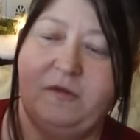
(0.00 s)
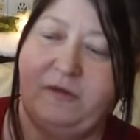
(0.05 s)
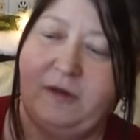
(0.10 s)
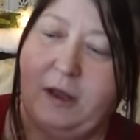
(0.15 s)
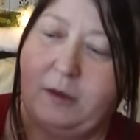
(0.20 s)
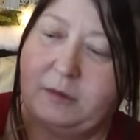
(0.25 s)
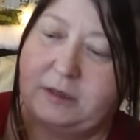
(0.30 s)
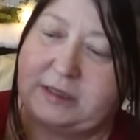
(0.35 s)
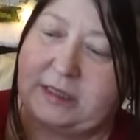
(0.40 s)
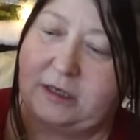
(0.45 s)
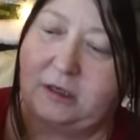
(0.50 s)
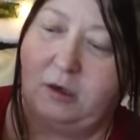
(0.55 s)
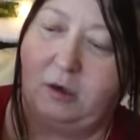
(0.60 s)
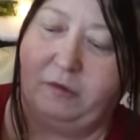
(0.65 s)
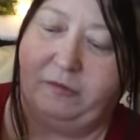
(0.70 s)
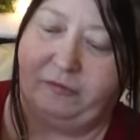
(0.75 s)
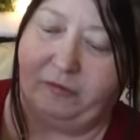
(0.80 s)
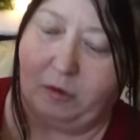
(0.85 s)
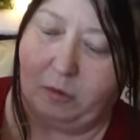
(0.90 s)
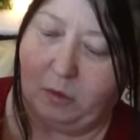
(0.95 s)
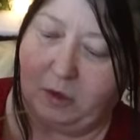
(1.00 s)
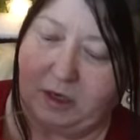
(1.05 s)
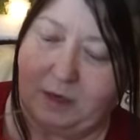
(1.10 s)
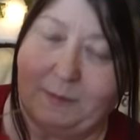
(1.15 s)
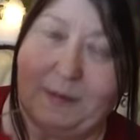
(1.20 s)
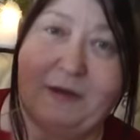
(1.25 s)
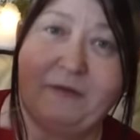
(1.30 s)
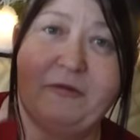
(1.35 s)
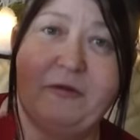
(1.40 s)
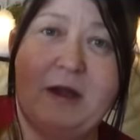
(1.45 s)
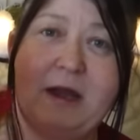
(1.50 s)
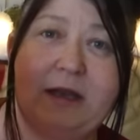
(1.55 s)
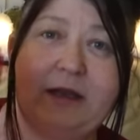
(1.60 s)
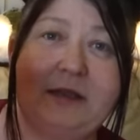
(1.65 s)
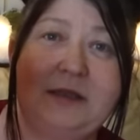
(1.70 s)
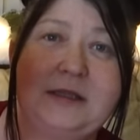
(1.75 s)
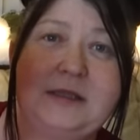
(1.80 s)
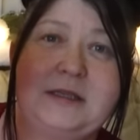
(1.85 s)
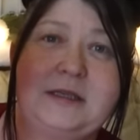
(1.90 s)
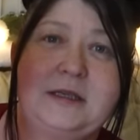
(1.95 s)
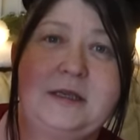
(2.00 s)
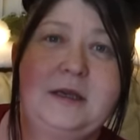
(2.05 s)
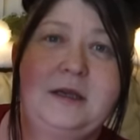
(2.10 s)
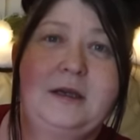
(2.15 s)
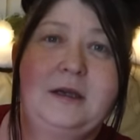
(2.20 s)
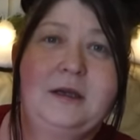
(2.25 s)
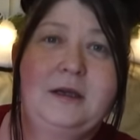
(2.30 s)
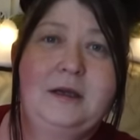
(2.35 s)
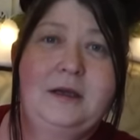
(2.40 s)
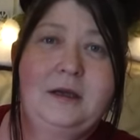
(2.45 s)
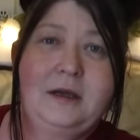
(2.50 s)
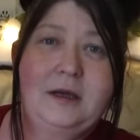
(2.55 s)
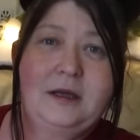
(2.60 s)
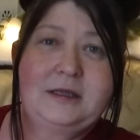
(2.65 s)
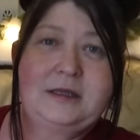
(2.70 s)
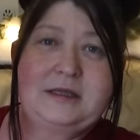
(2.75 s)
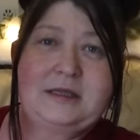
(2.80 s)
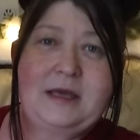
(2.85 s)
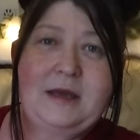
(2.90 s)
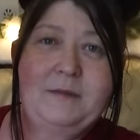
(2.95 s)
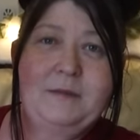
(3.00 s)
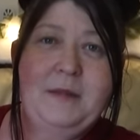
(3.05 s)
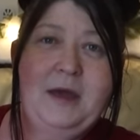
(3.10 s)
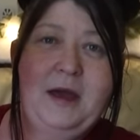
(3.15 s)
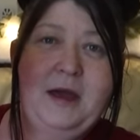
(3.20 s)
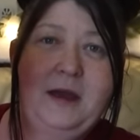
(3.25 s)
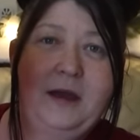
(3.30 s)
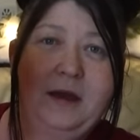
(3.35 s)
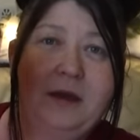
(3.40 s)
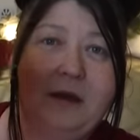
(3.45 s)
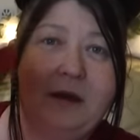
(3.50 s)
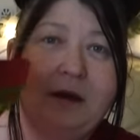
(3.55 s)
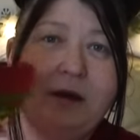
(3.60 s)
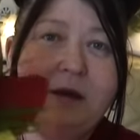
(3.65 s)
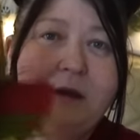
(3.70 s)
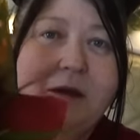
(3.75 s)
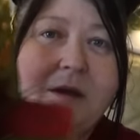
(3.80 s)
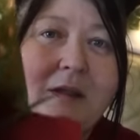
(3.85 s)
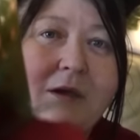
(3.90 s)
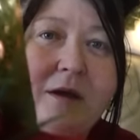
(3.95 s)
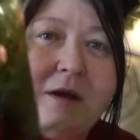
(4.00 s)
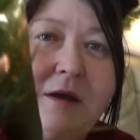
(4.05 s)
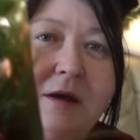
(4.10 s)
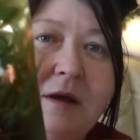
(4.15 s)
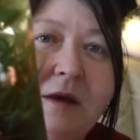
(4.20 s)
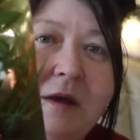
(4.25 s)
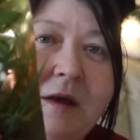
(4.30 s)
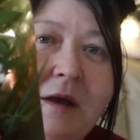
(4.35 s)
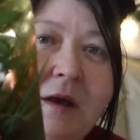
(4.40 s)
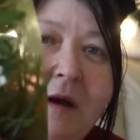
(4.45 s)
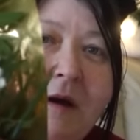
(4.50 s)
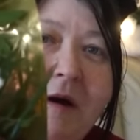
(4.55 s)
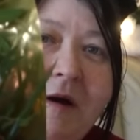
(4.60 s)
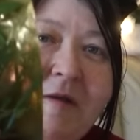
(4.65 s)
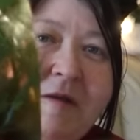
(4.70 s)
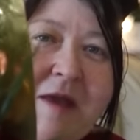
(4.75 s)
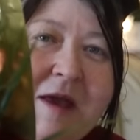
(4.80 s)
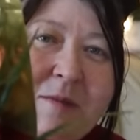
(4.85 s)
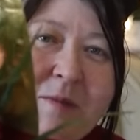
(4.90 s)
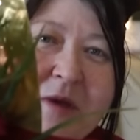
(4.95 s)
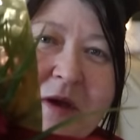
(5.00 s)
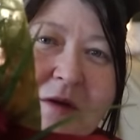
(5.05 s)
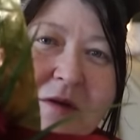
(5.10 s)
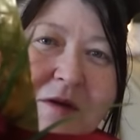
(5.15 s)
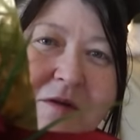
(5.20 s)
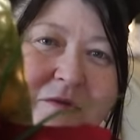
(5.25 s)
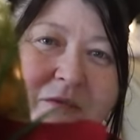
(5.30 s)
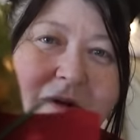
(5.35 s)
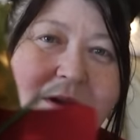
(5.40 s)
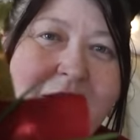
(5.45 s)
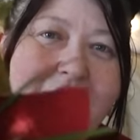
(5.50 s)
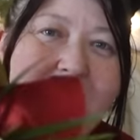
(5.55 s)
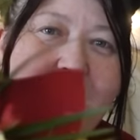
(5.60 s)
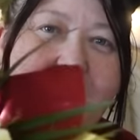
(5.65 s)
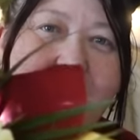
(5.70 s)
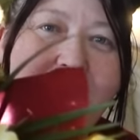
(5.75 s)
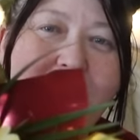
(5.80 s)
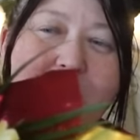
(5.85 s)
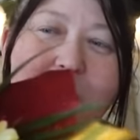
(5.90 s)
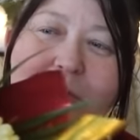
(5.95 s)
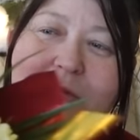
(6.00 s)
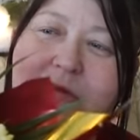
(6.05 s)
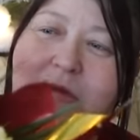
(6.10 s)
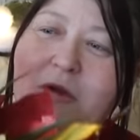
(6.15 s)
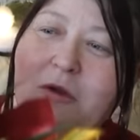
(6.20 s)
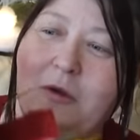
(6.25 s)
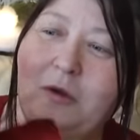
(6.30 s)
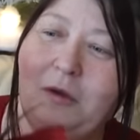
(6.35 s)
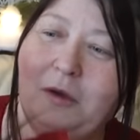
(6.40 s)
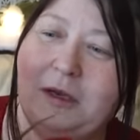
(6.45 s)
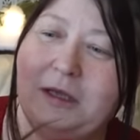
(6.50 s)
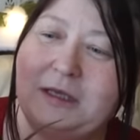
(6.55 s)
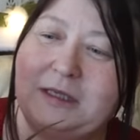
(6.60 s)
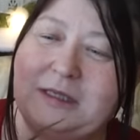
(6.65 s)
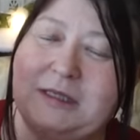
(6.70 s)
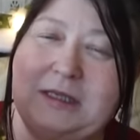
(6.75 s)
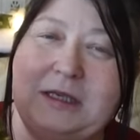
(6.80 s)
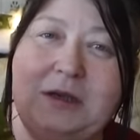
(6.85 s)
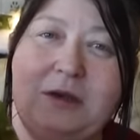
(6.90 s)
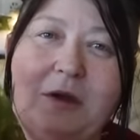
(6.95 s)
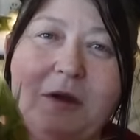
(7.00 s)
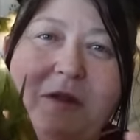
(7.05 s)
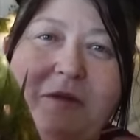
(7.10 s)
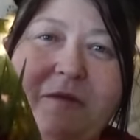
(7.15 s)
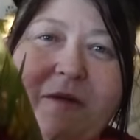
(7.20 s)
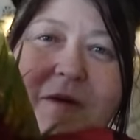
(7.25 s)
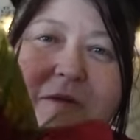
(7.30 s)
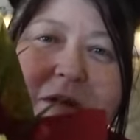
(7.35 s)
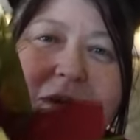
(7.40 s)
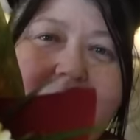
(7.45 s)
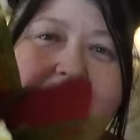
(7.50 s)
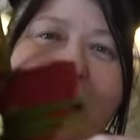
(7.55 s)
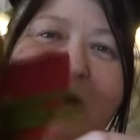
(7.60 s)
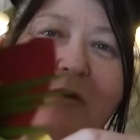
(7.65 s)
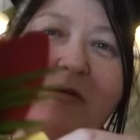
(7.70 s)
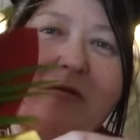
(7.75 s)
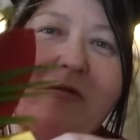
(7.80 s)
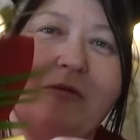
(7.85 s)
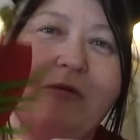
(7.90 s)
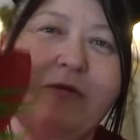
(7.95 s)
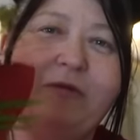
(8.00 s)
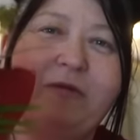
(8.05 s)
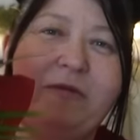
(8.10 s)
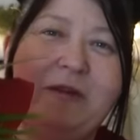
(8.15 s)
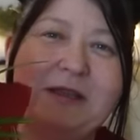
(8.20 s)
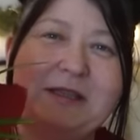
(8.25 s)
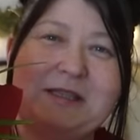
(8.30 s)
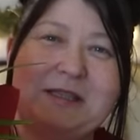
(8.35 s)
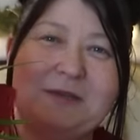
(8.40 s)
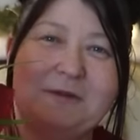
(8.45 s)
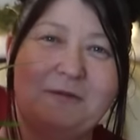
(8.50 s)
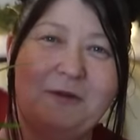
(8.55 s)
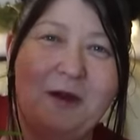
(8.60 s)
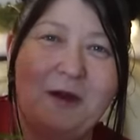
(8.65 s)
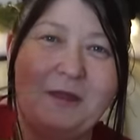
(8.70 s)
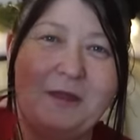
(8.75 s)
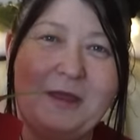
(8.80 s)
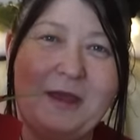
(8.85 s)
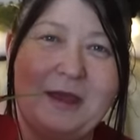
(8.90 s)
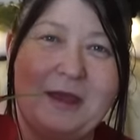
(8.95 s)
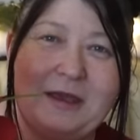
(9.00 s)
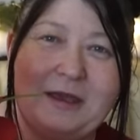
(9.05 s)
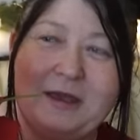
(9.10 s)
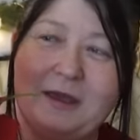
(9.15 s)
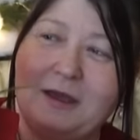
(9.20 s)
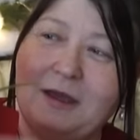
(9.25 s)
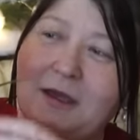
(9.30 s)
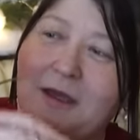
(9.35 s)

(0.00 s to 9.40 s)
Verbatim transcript: of flowers I got from one of my friends. That's them there. Aren't they beautiful? I love the colours, you know, they're very like festive, aren't they?